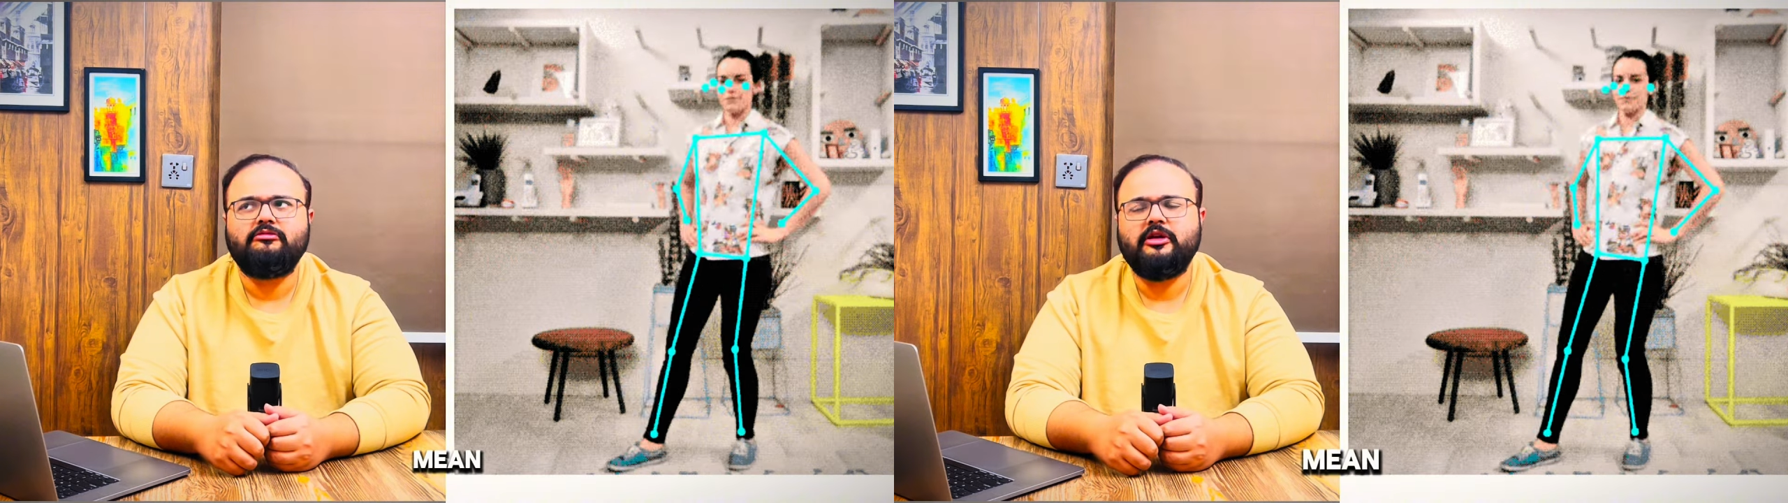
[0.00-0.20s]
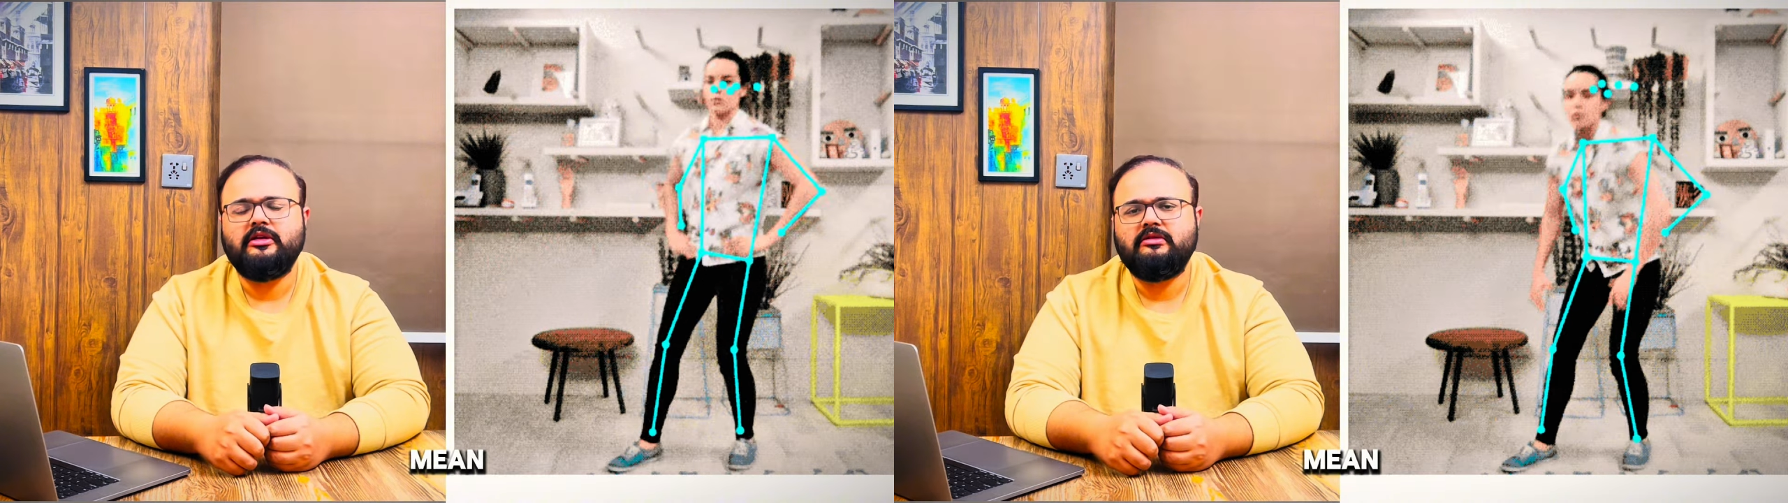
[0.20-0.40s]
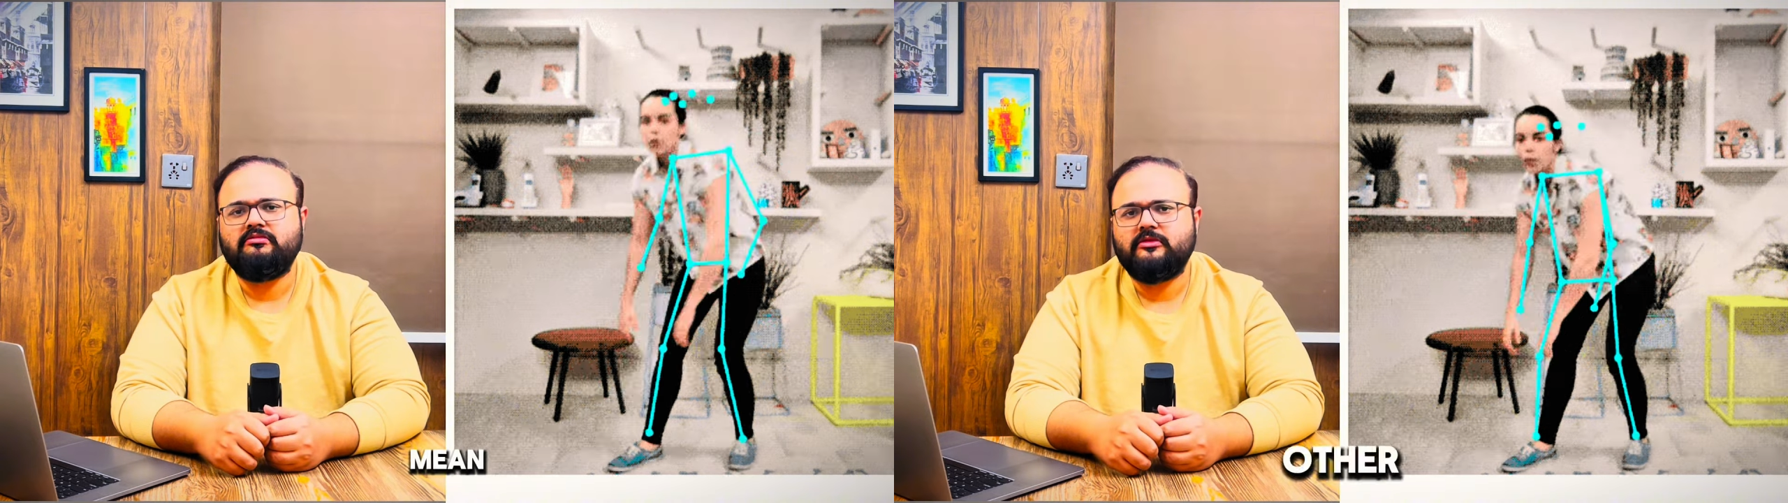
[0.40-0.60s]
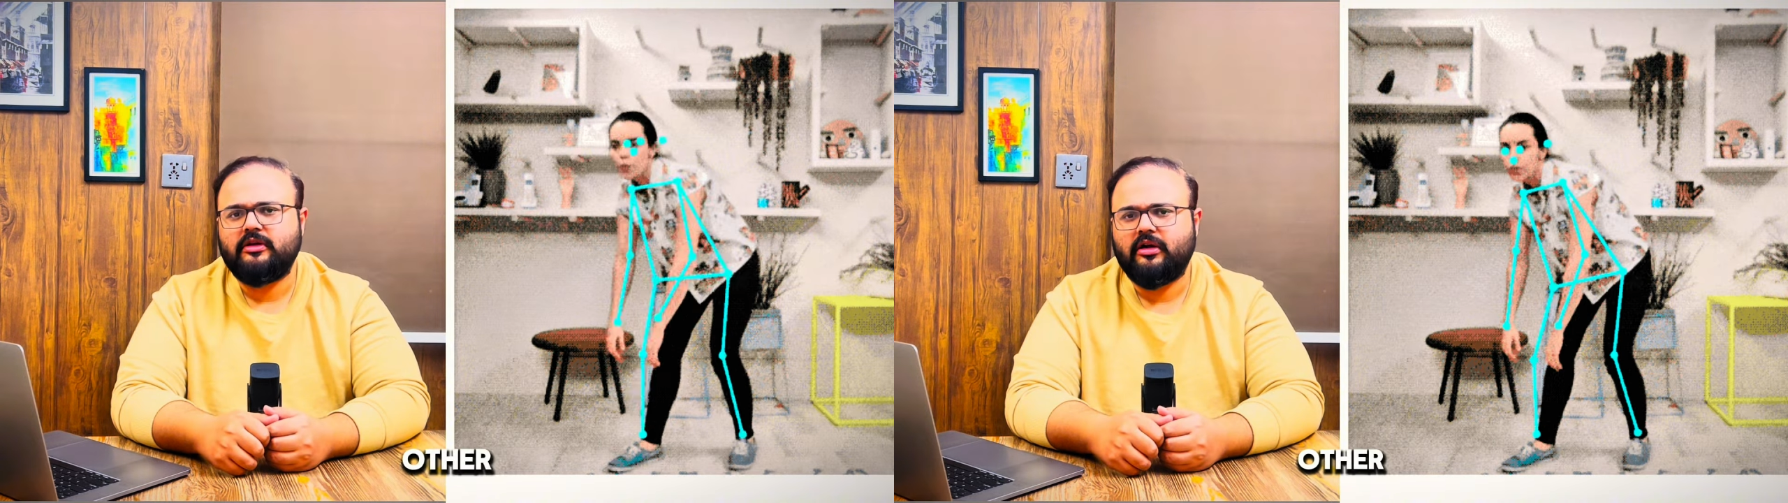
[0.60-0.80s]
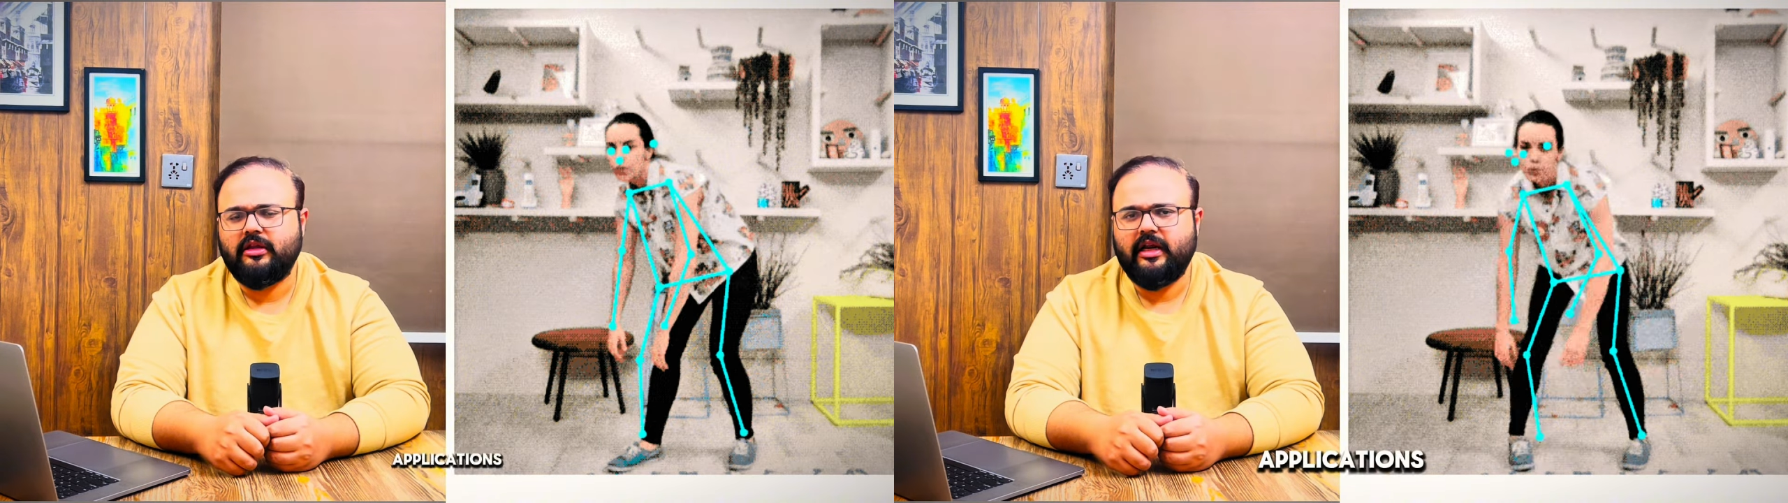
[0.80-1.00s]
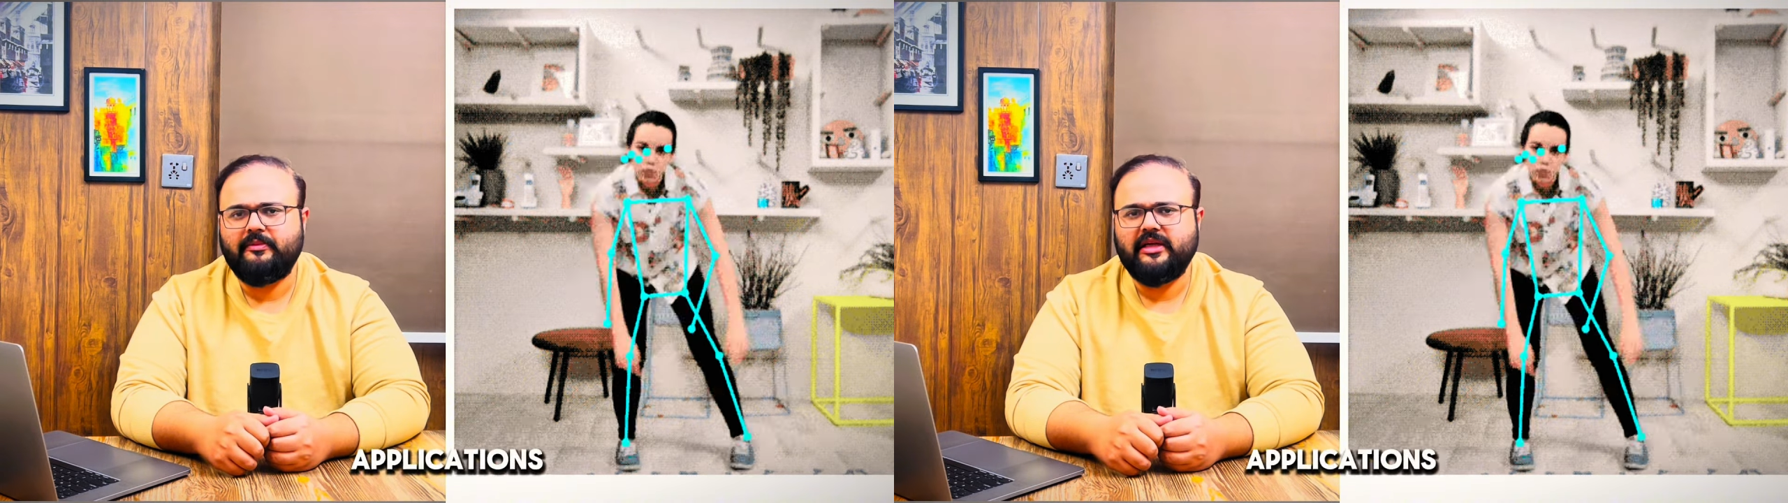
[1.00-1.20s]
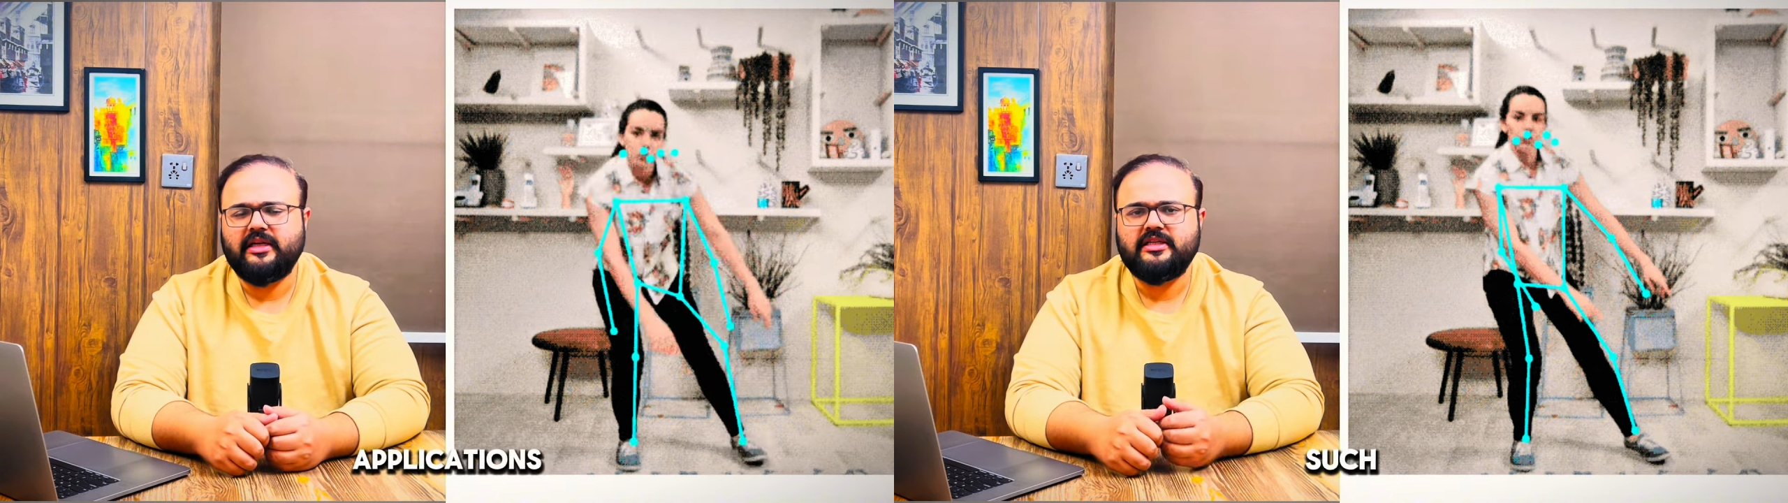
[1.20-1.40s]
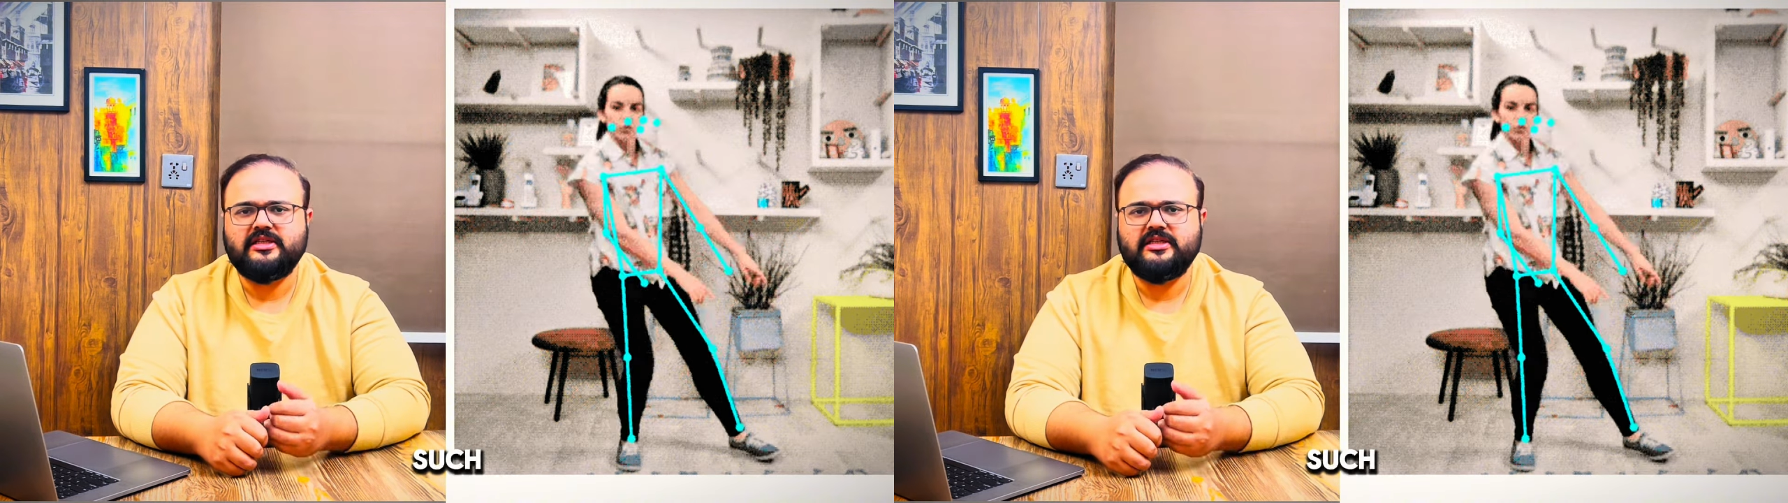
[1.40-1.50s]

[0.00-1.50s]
in other applications